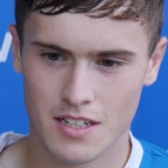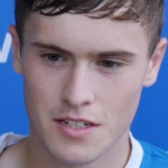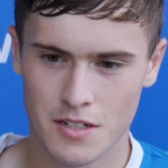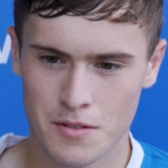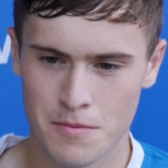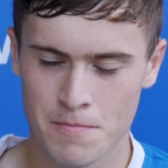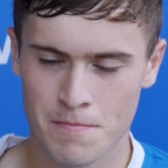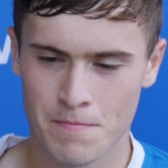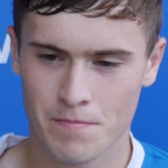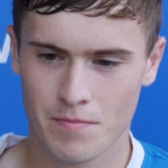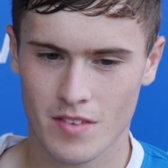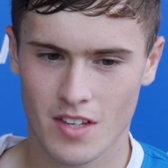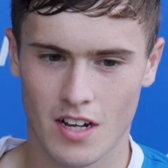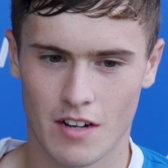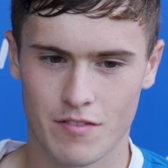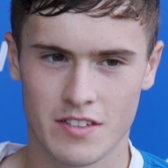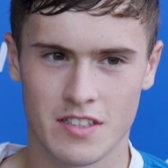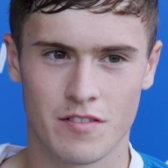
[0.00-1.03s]

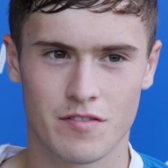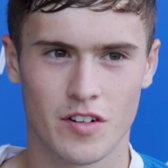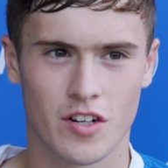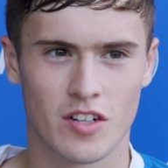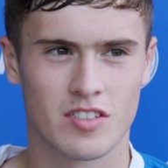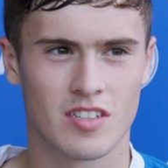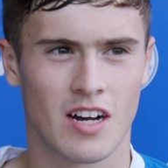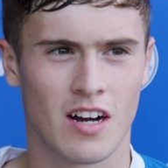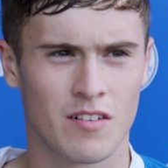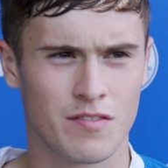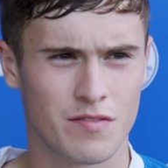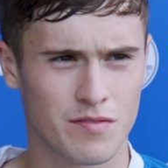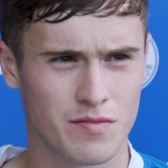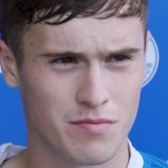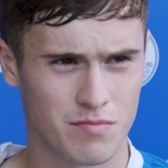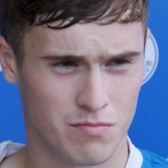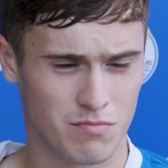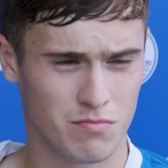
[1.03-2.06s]
I think the first half,
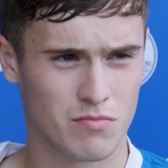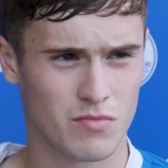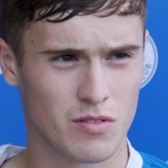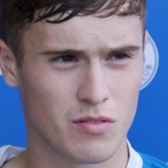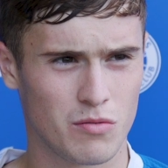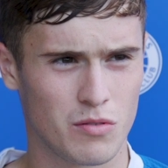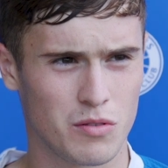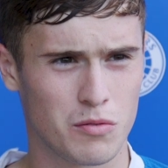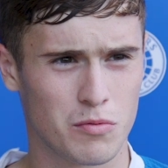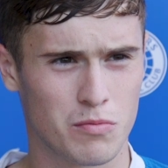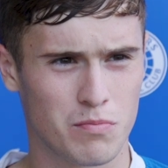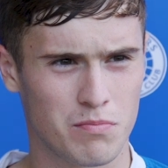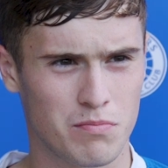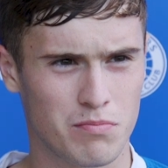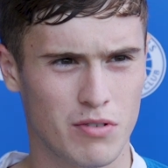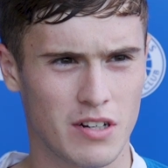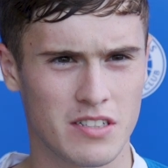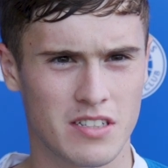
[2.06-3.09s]
we were
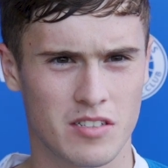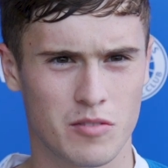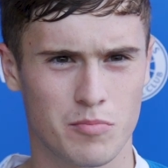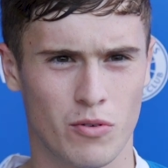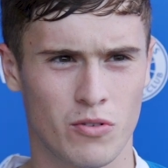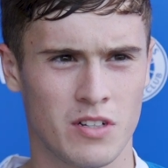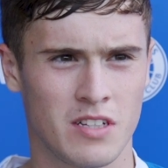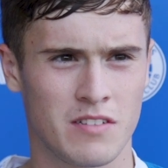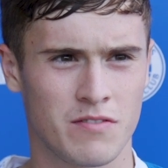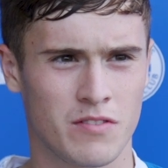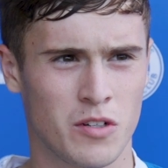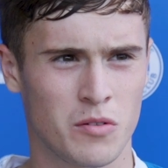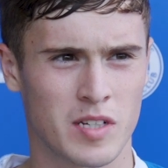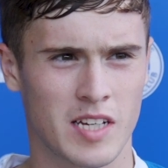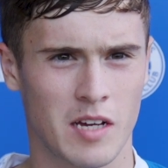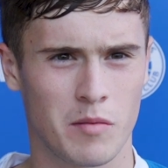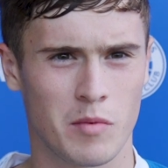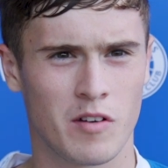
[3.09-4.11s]
pretty disappointed, even though we
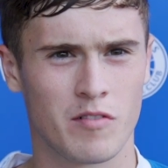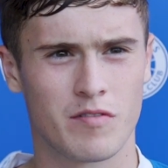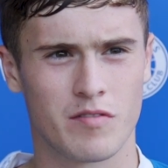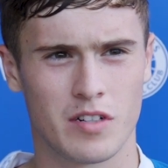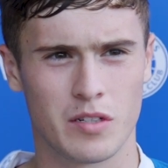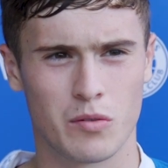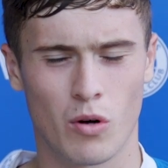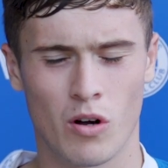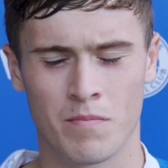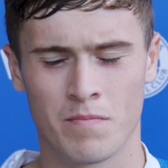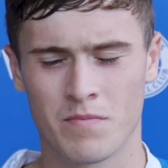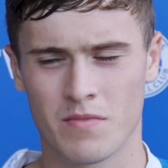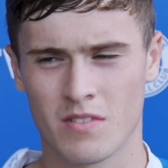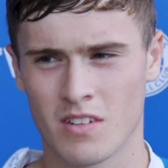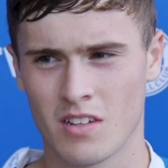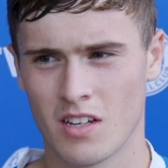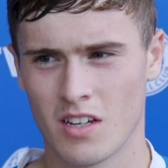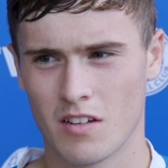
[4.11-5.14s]
came in at 3-1.
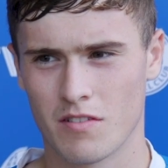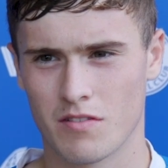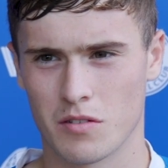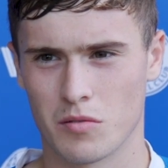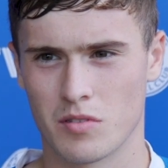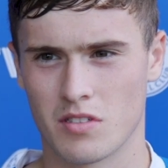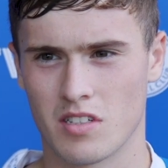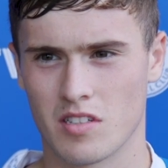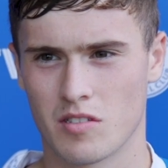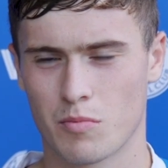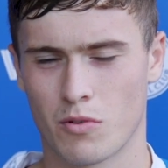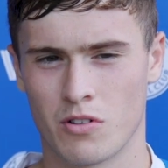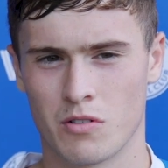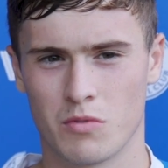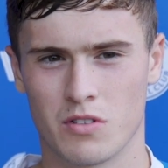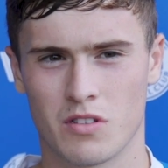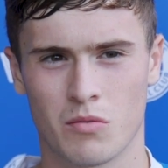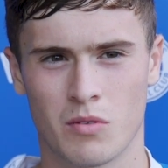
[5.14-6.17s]
I think we was
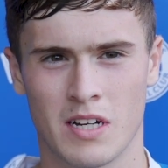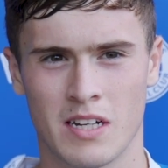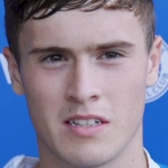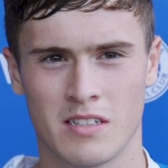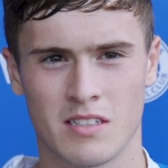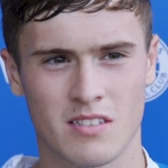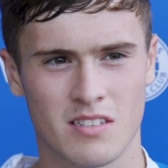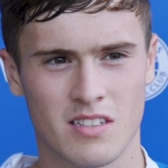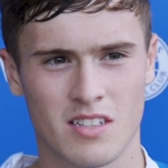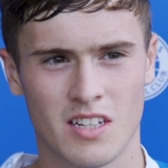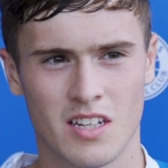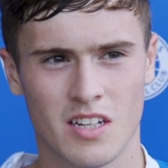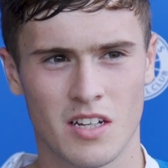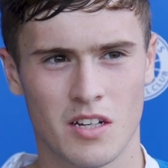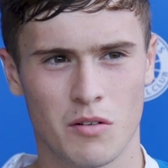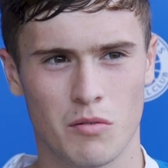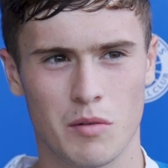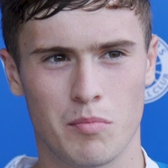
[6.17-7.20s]
disappointed with the way
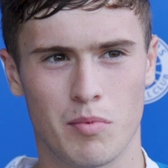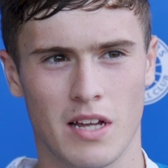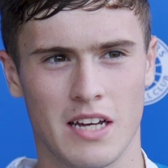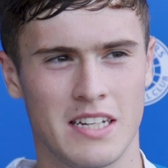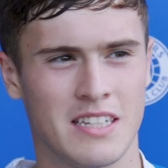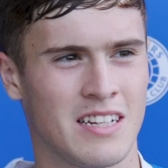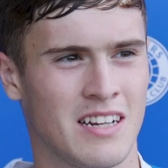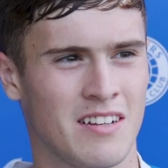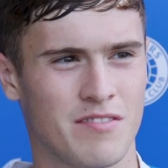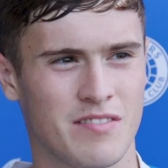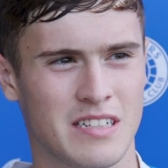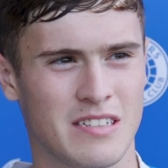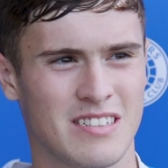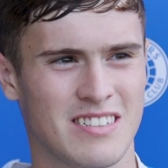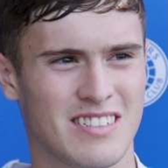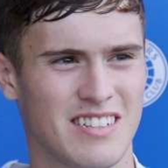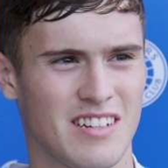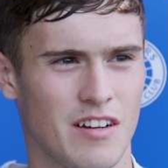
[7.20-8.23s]
we played. I
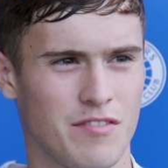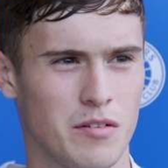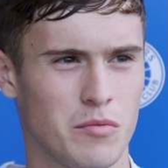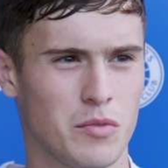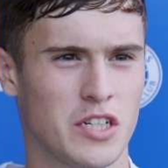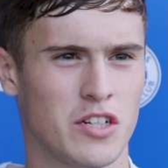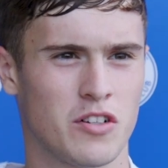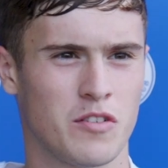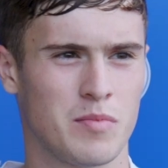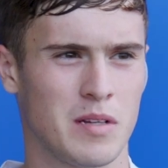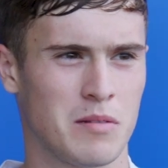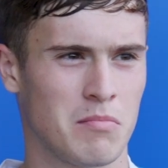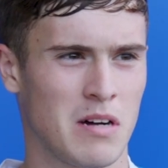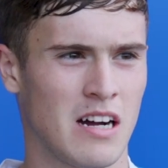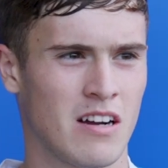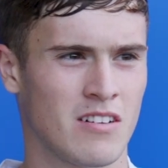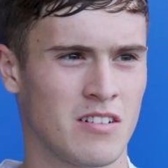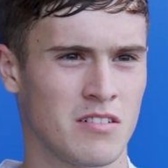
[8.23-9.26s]
think we could have been
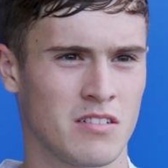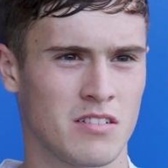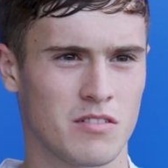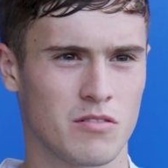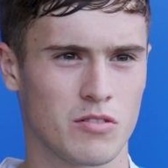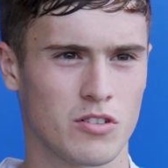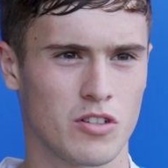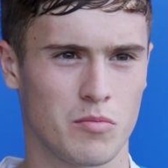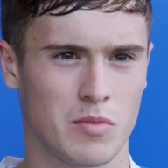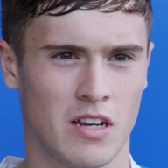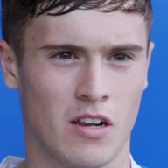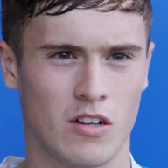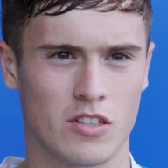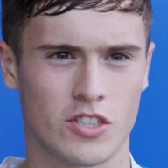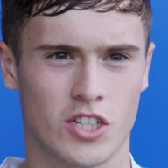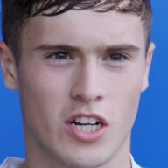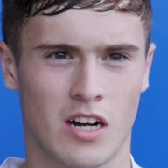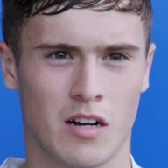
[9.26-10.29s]
better and we could have been a
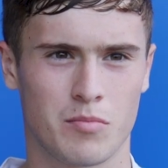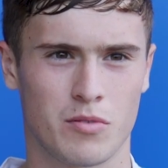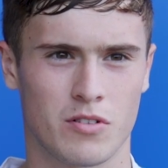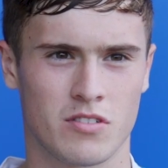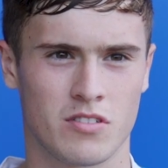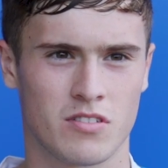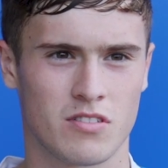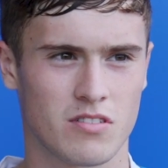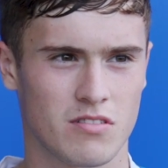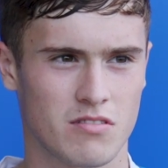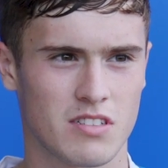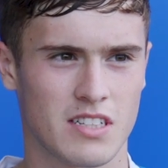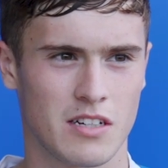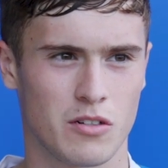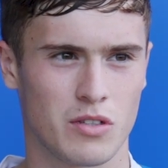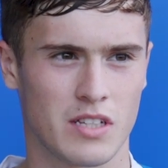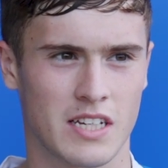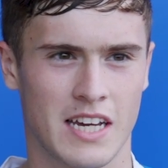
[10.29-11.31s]
lot sharper and
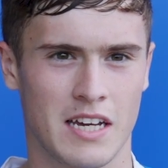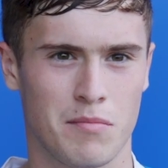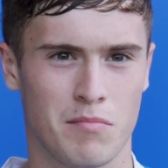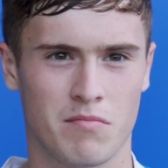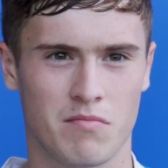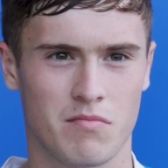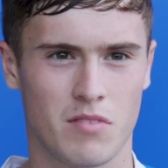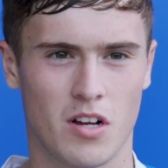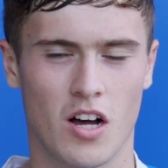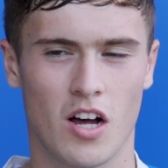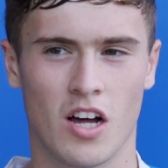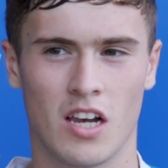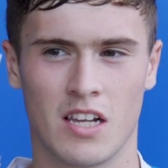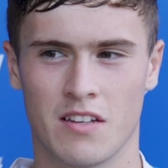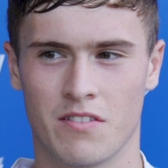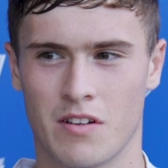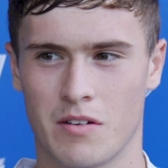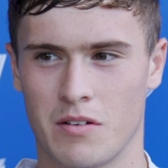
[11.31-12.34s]
killed the game
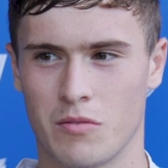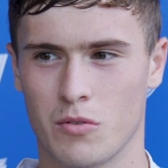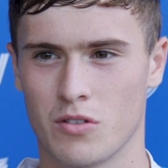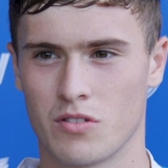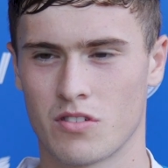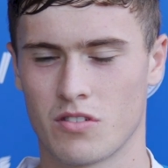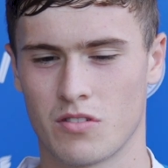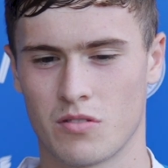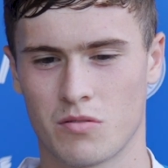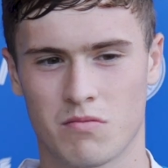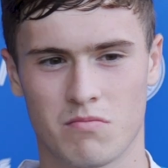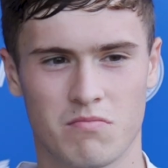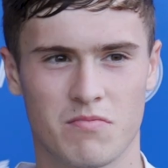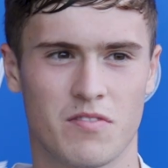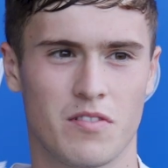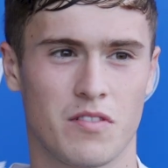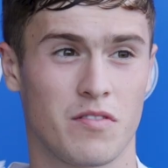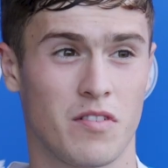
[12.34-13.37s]
earlier than it was, because
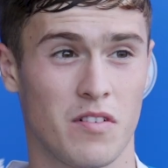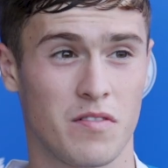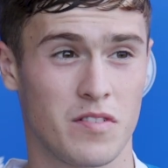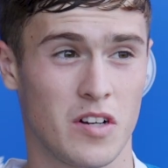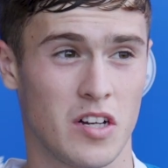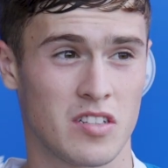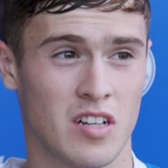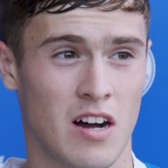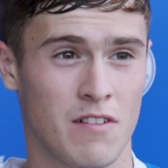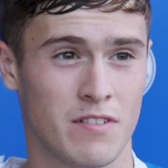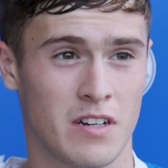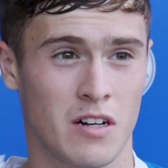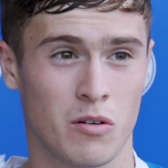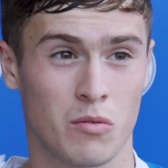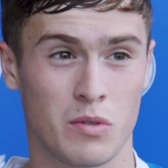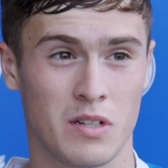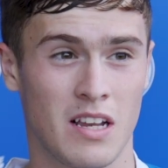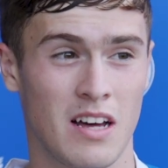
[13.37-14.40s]
for the first half an
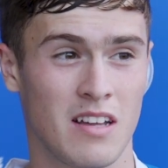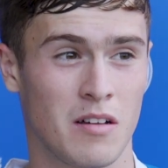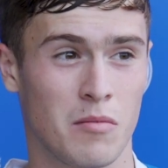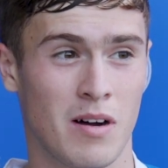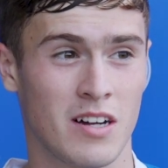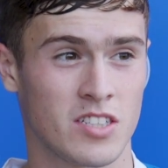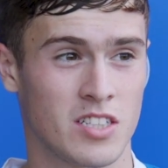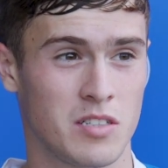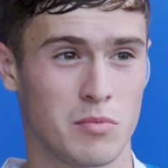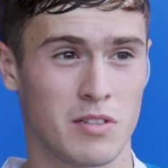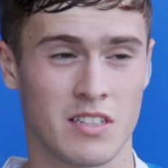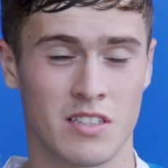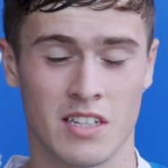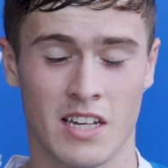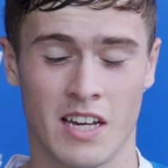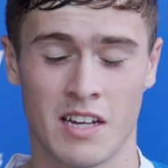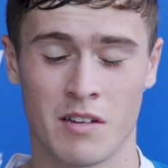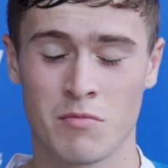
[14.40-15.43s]
hour we let them actually be in
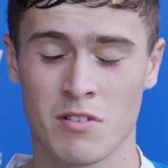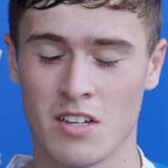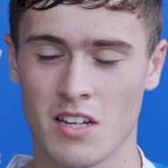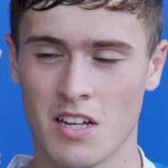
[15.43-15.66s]
the game.